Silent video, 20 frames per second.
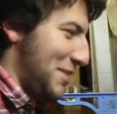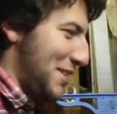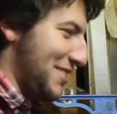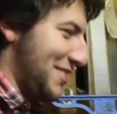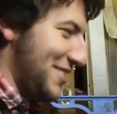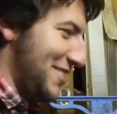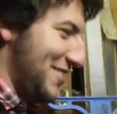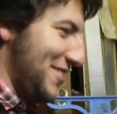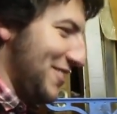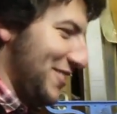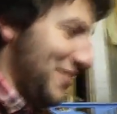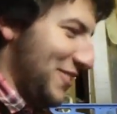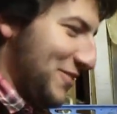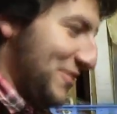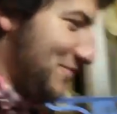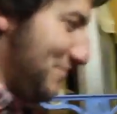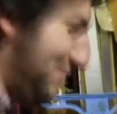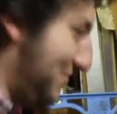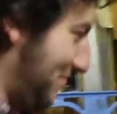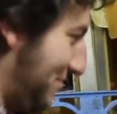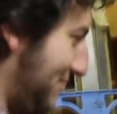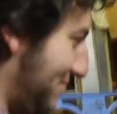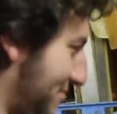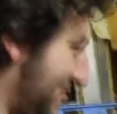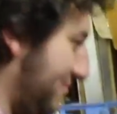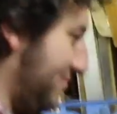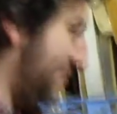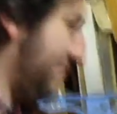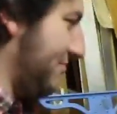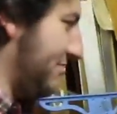How do, how
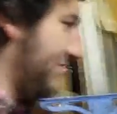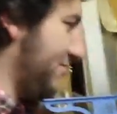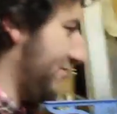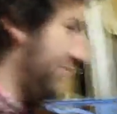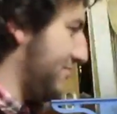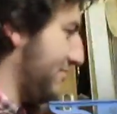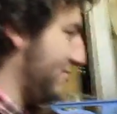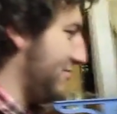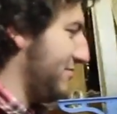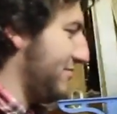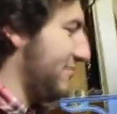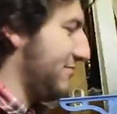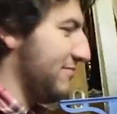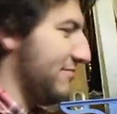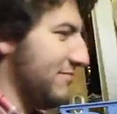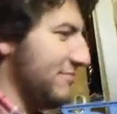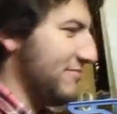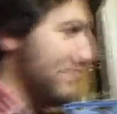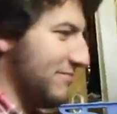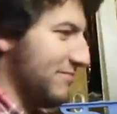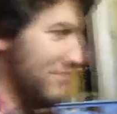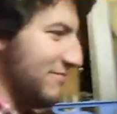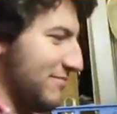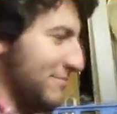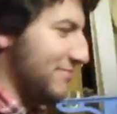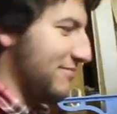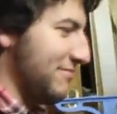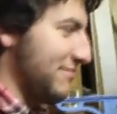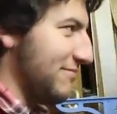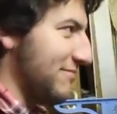does the world know Cory
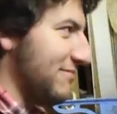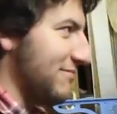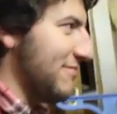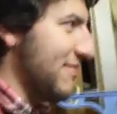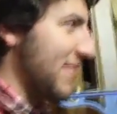Pesaturo?